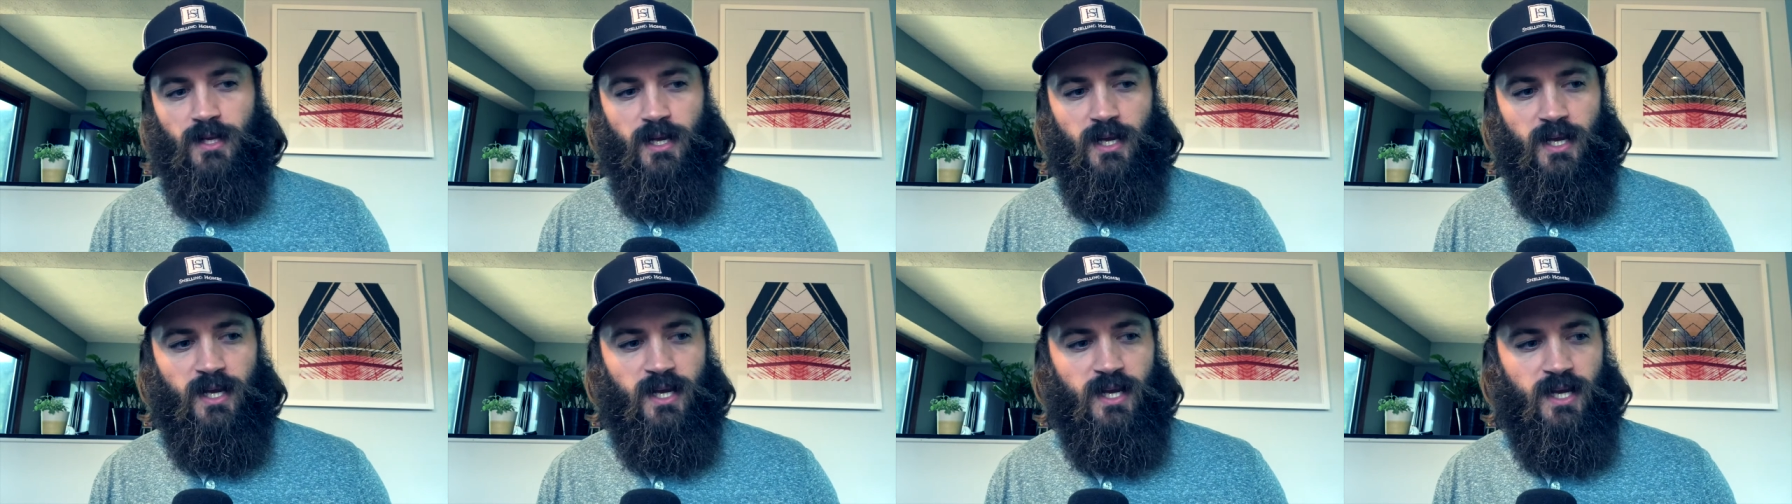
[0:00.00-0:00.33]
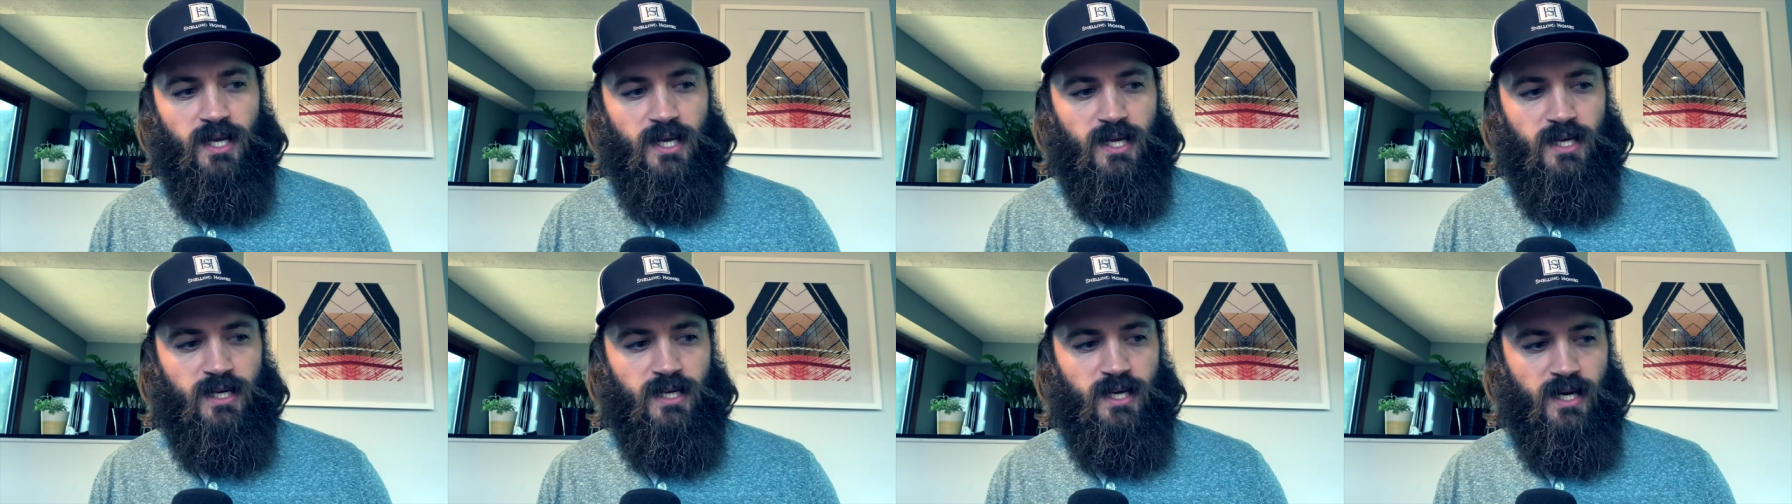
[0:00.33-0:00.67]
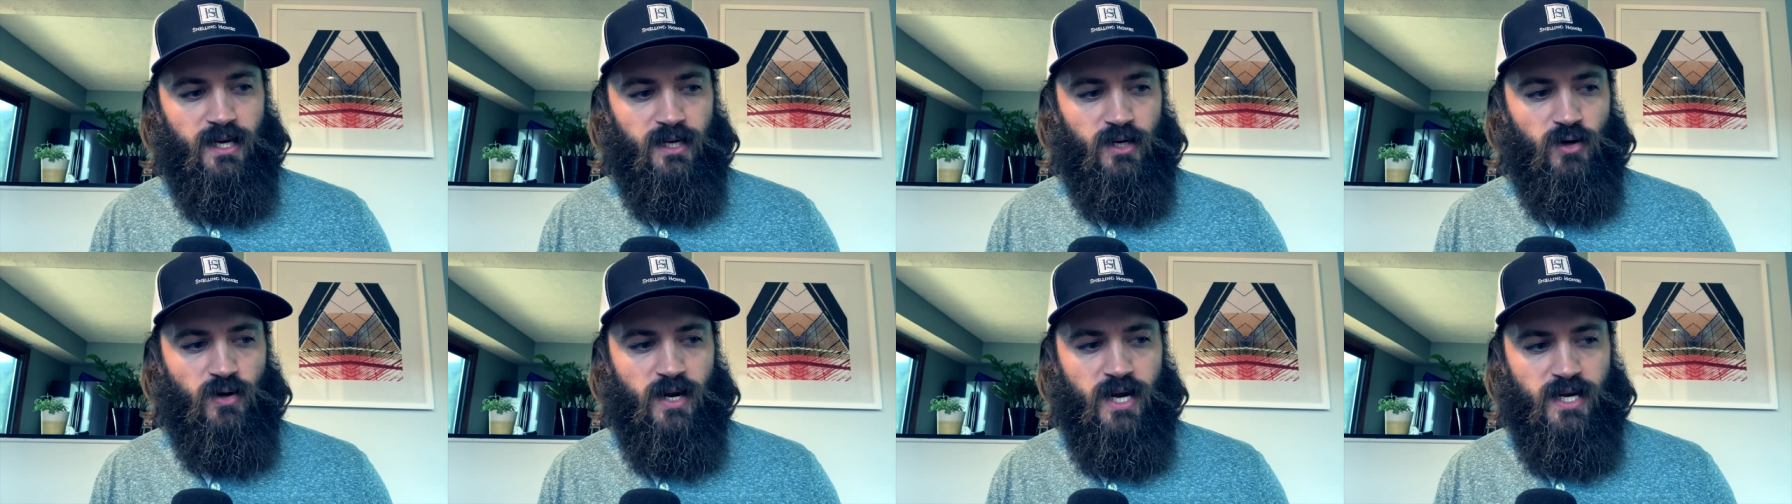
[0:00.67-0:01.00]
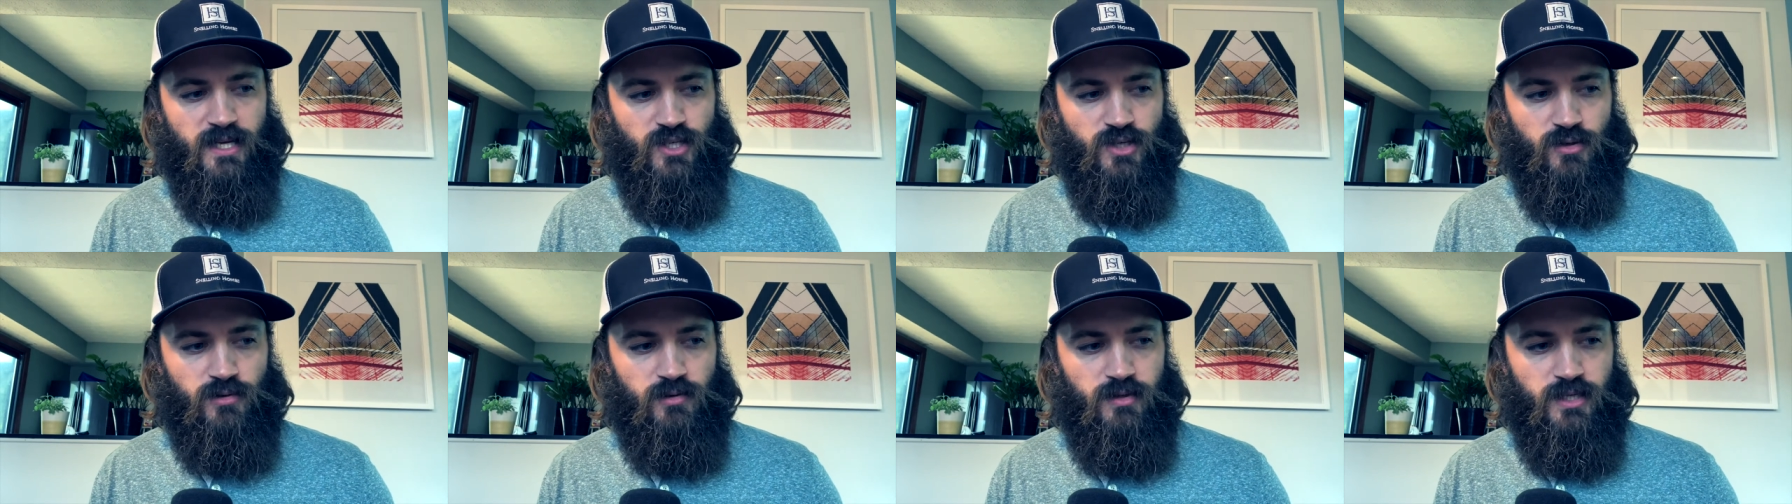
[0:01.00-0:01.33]
and I
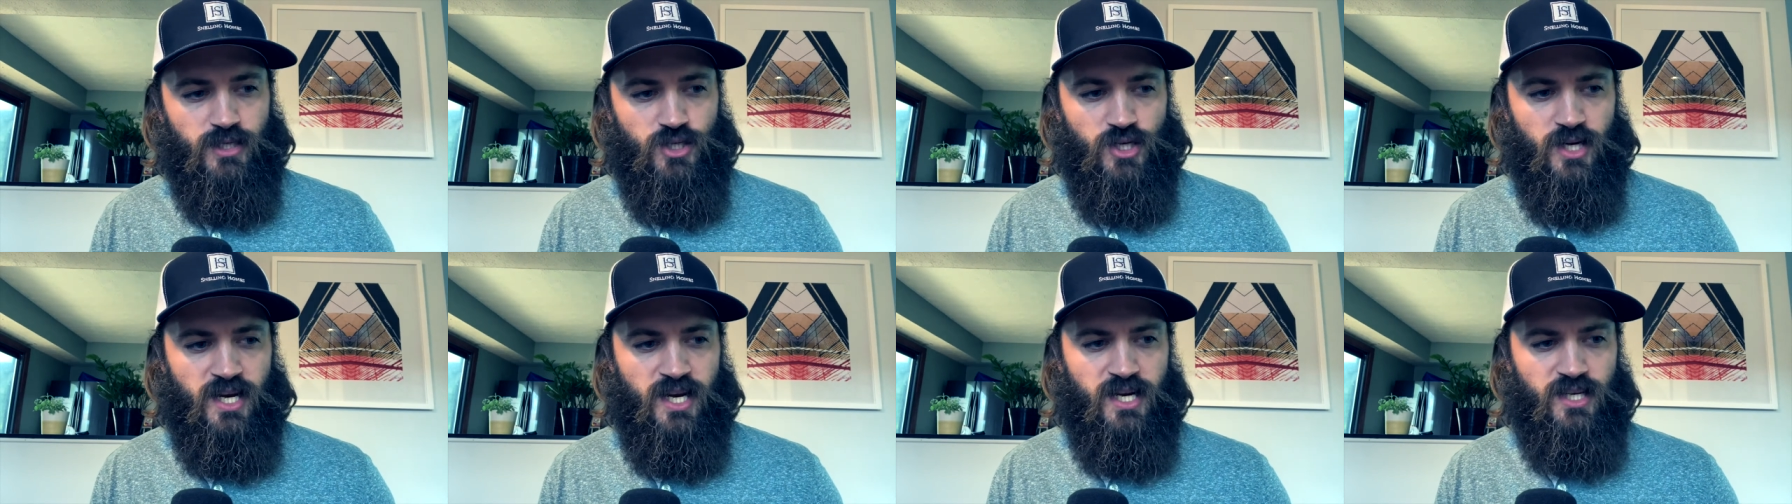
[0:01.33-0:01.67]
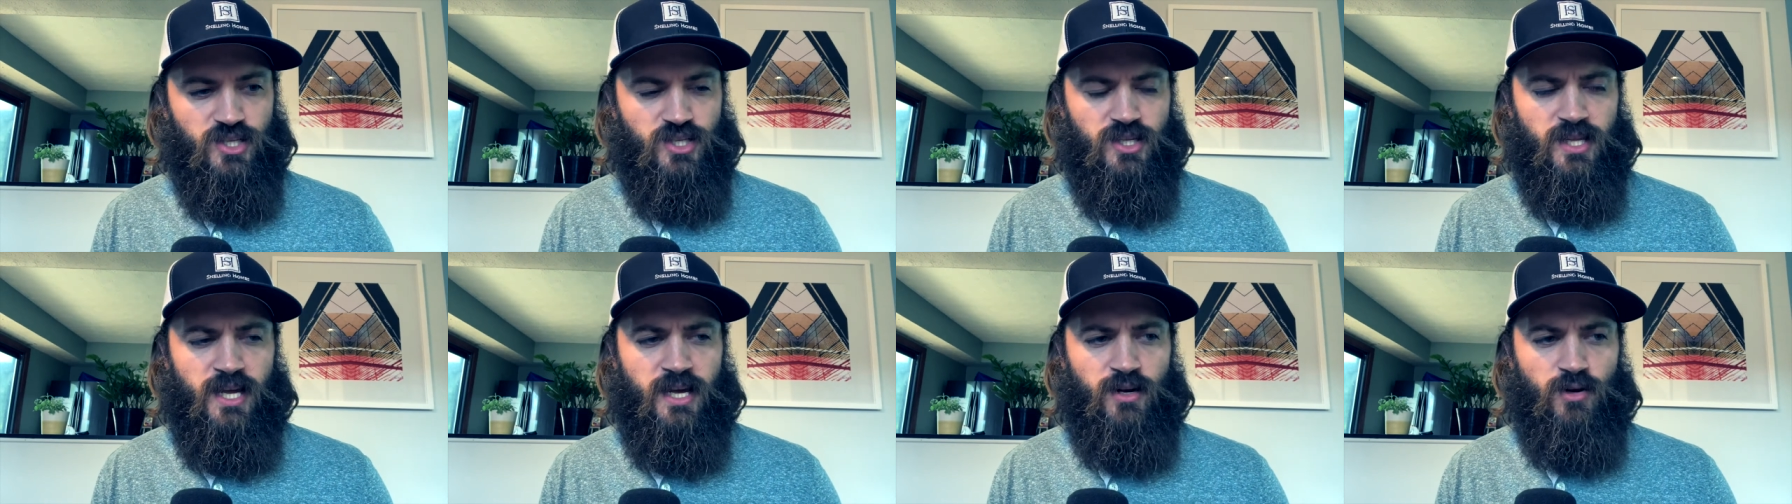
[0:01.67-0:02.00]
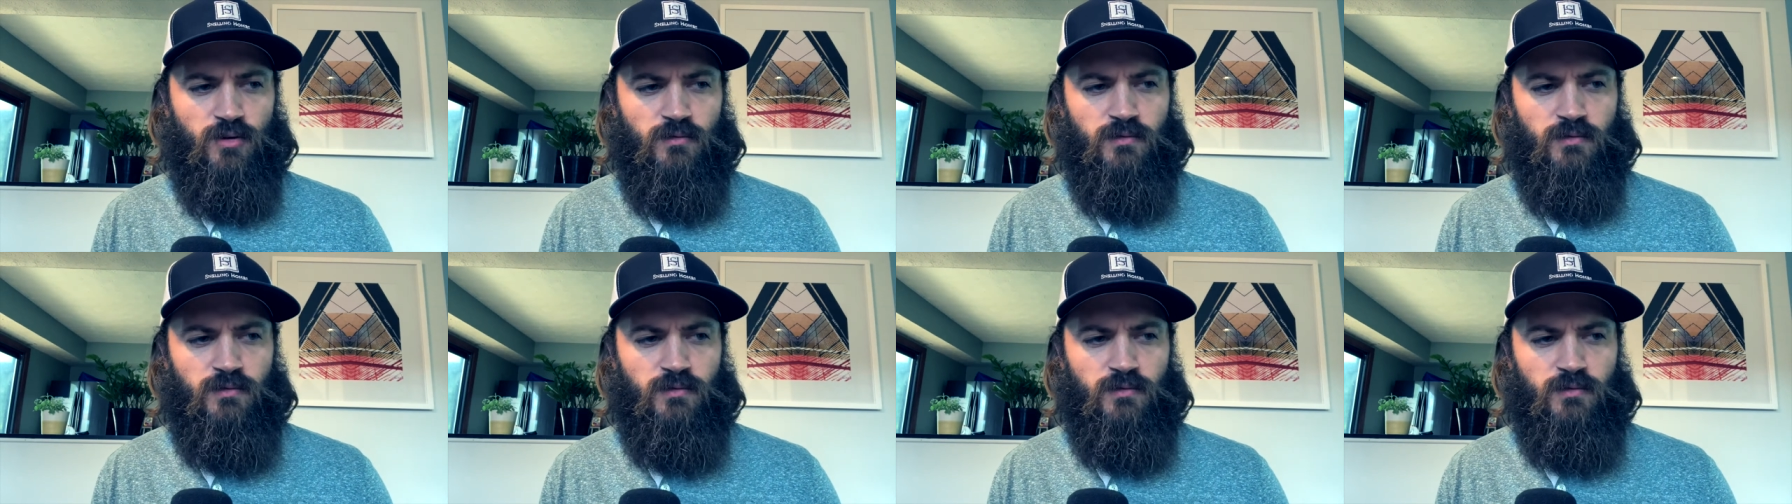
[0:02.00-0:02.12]
gradually changed that